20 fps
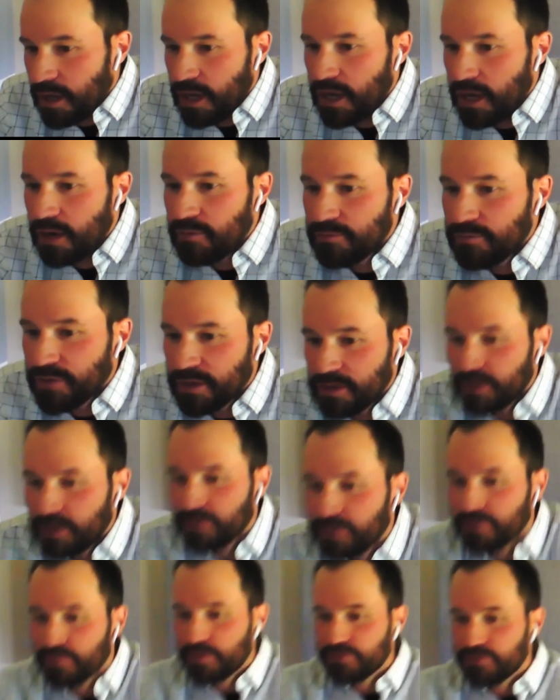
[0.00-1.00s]
We've got
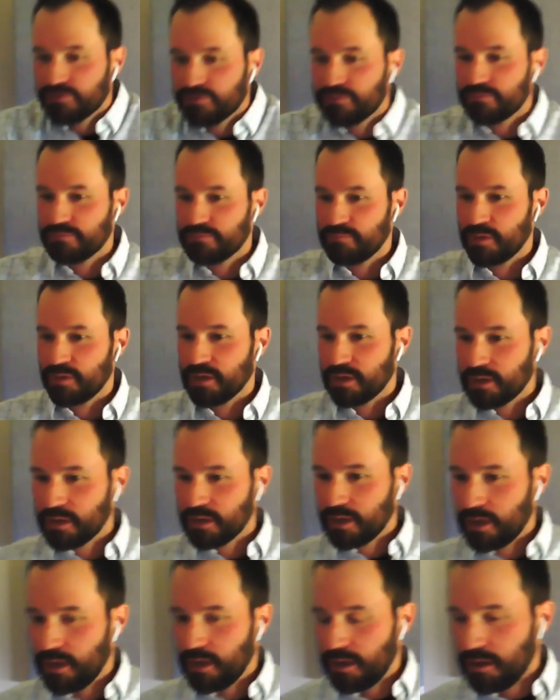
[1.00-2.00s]
another question from Mike.
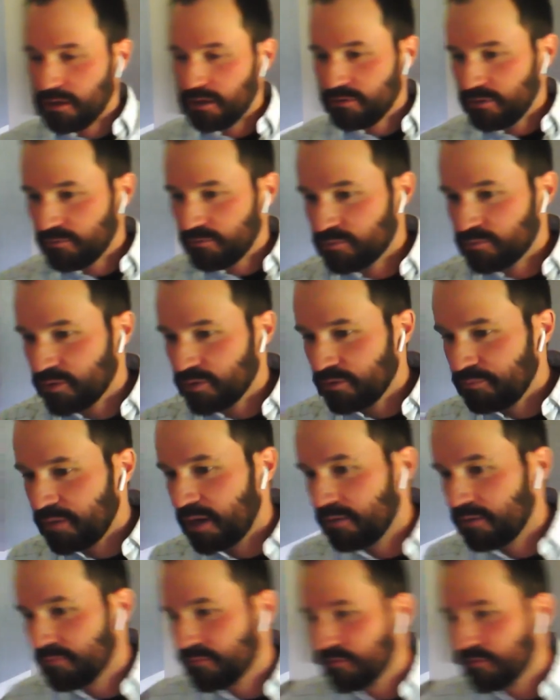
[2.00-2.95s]
Do you have a roadmap